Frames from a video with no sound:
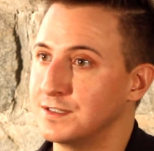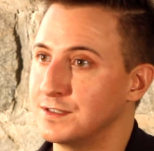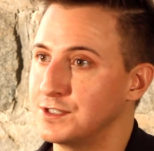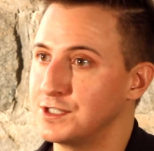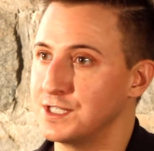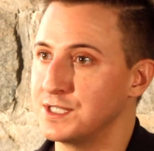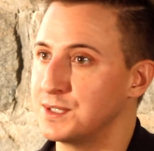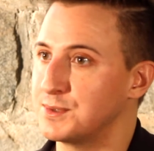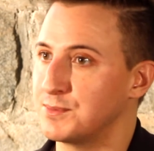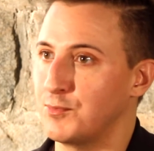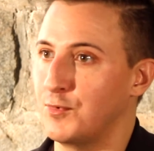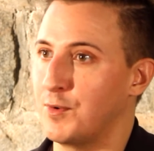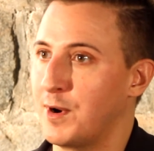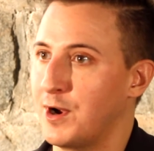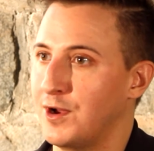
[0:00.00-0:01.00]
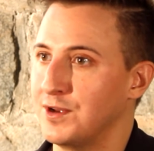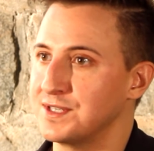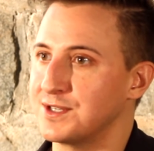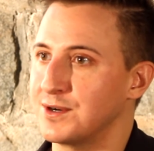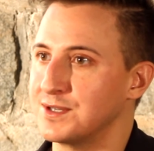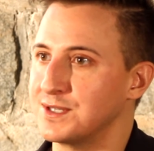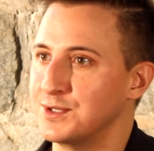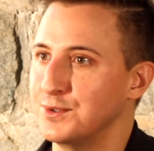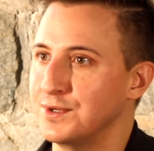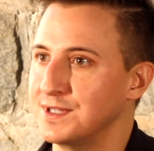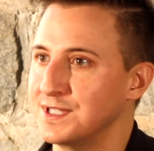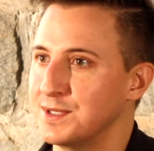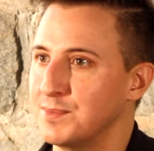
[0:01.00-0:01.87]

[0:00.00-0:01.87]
and she's one of my all-star students